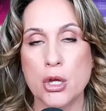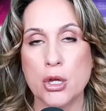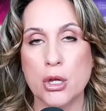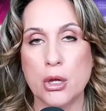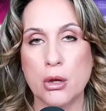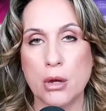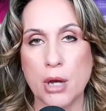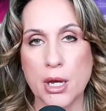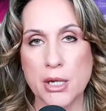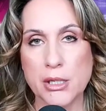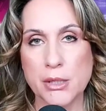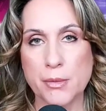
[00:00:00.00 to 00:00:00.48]

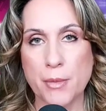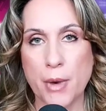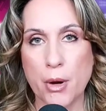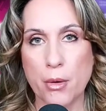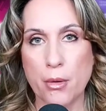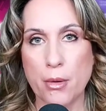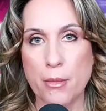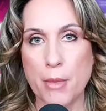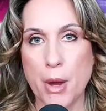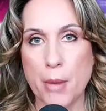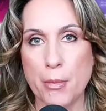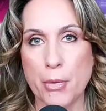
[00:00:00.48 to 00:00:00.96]
You guys might
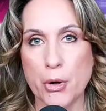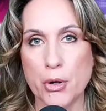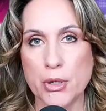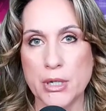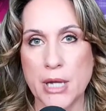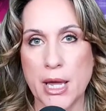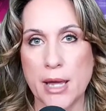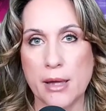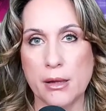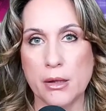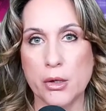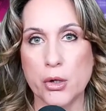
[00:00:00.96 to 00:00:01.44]
remember
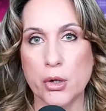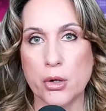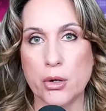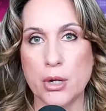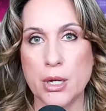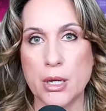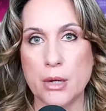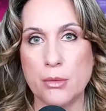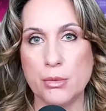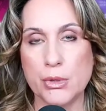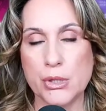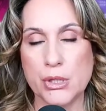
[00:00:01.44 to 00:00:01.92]
Taylor.
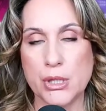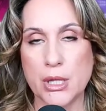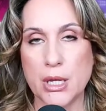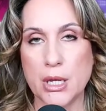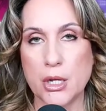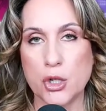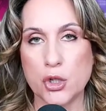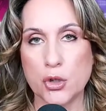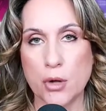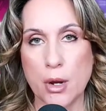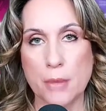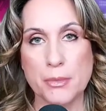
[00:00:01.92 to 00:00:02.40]
He was
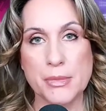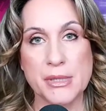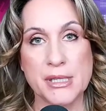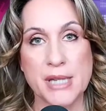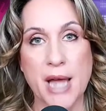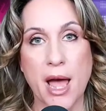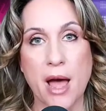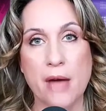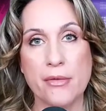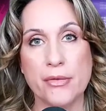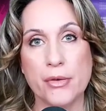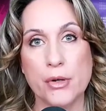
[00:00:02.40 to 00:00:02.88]
the Trump
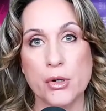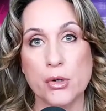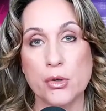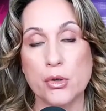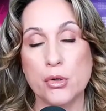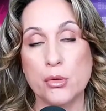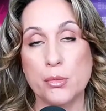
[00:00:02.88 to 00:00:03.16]
staffer